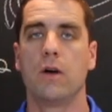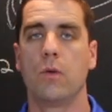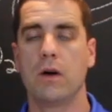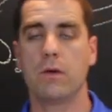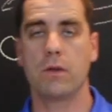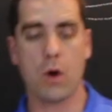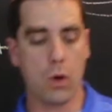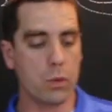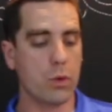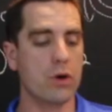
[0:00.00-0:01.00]
Well, the
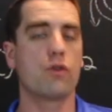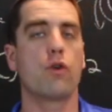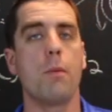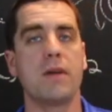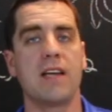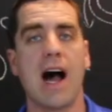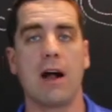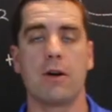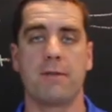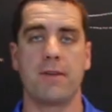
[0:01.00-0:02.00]
whole word
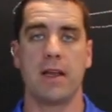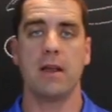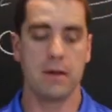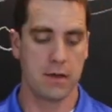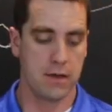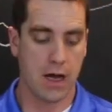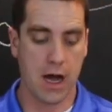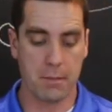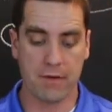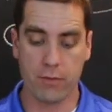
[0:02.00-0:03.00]
chromatography,
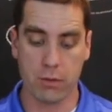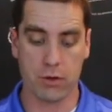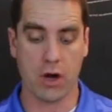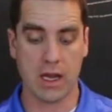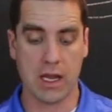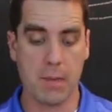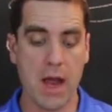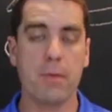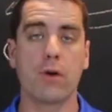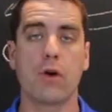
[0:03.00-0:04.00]
if we were talking
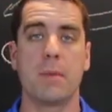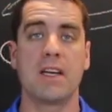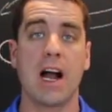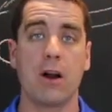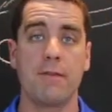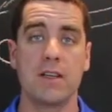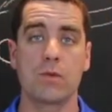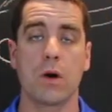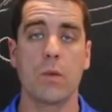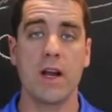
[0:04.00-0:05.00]
paper chromatography,
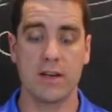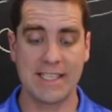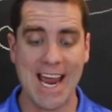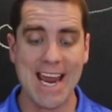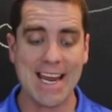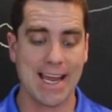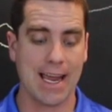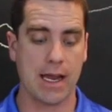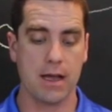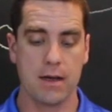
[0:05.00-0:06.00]
is where we are
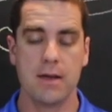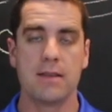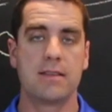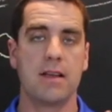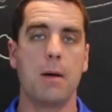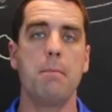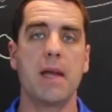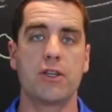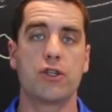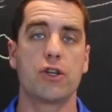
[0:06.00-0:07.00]
taking some
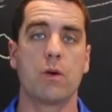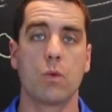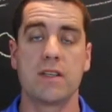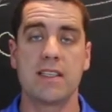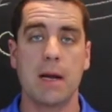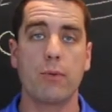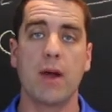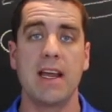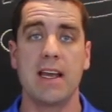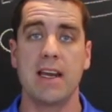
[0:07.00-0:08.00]
mixture and we're
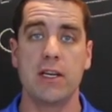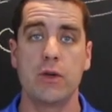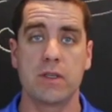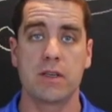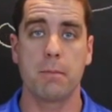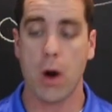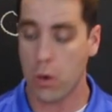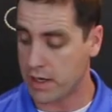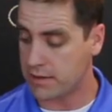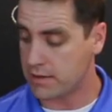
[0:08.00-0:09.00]
separating it into its
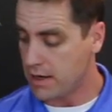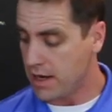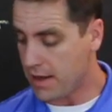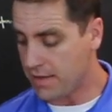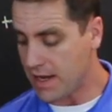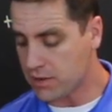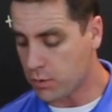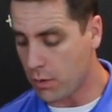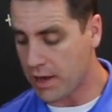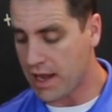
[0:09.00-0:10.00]
components. And that's
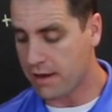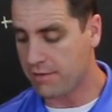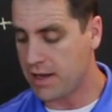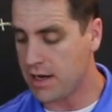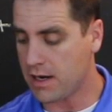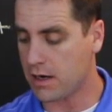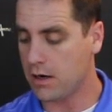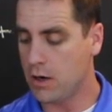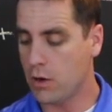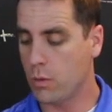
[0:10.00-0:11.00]
what we have
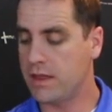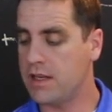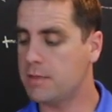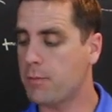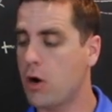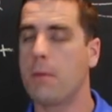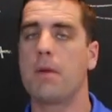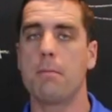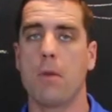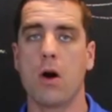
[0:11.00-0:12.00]
here with these
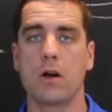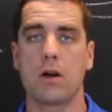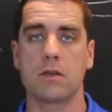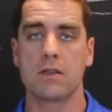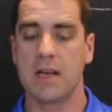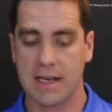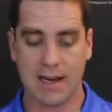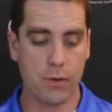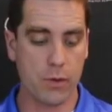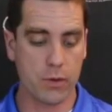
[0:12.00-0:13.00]
permanent markers.
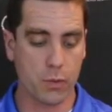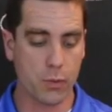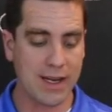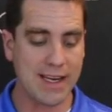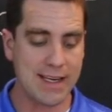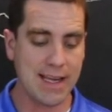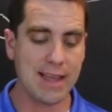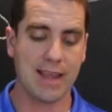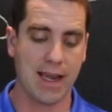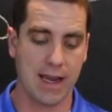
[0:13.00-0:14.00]
Now, the really
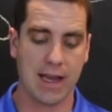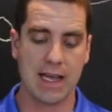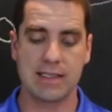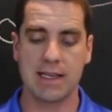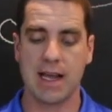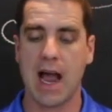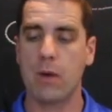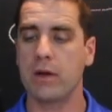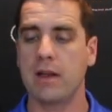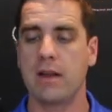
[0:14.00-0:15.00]
neat thing is I
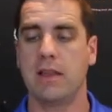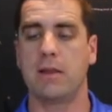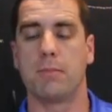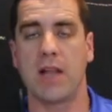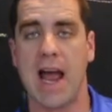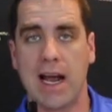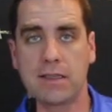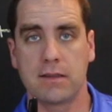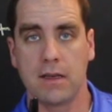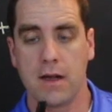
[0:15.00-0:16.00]
really like the
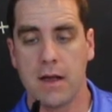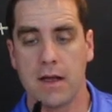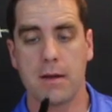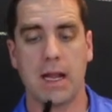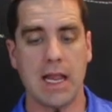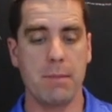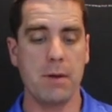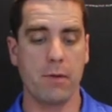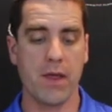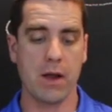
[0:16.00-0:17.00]
blacks. A lot of
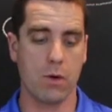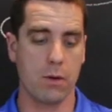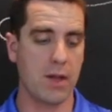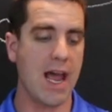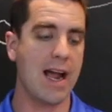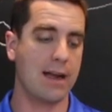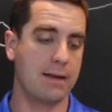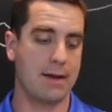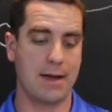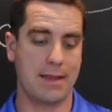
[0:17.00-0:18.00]
people think, well,
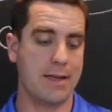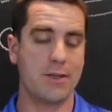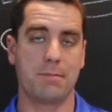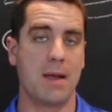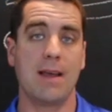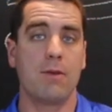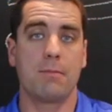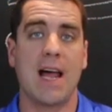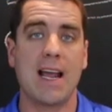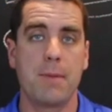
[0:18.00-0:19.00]
black, they just made that
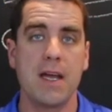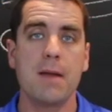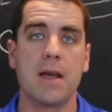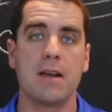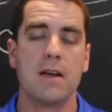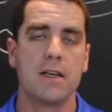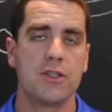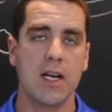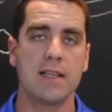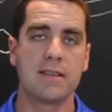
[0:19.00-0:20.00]
with black pigment.
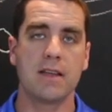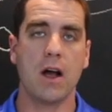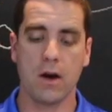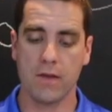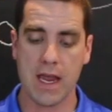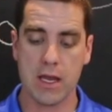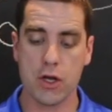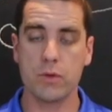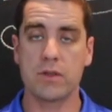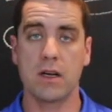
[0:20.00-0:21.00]
Chances are they
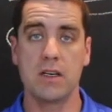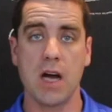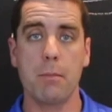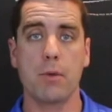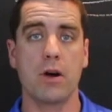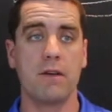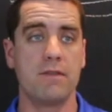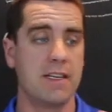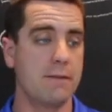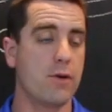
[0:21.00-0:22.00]
used a number
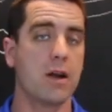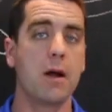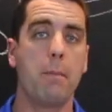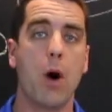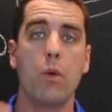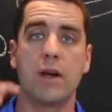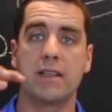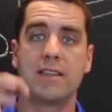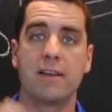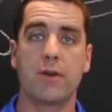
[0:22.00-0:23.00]
of different
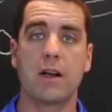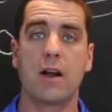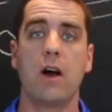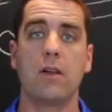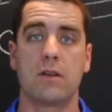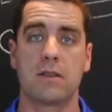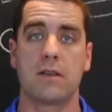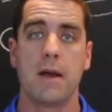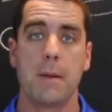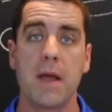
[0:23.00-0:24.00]
components, different
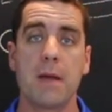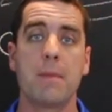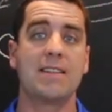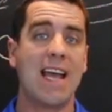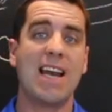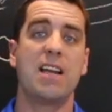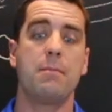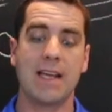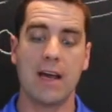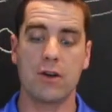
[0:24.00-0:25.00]
colors, pigments, added
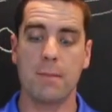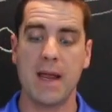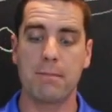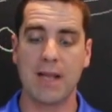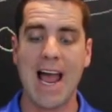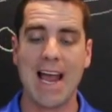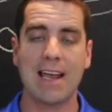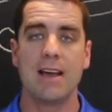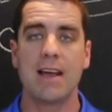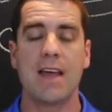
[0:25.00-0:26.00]
them together to make
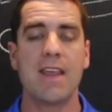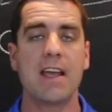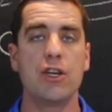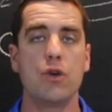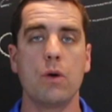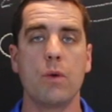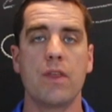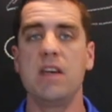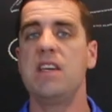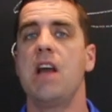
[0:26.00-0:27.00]
black, and they can do it with
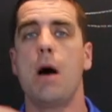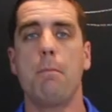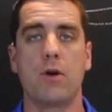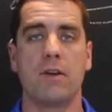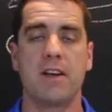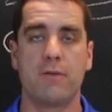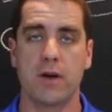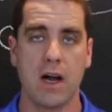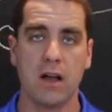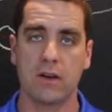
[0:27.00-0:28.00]
a number of
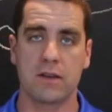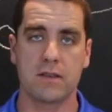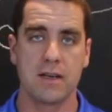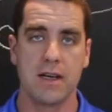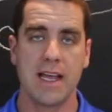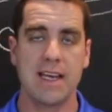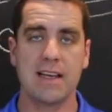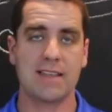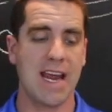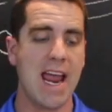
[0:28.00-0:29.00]
different colors. It
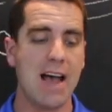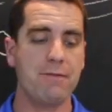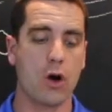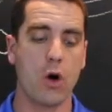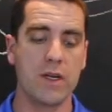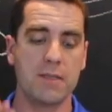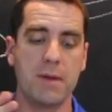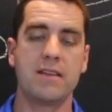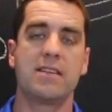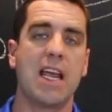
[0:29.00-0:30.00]
doesn't have to always
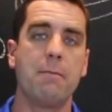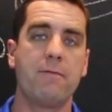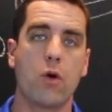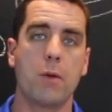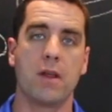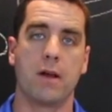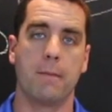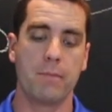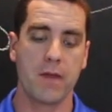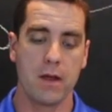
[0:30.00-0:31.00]
be the same formula.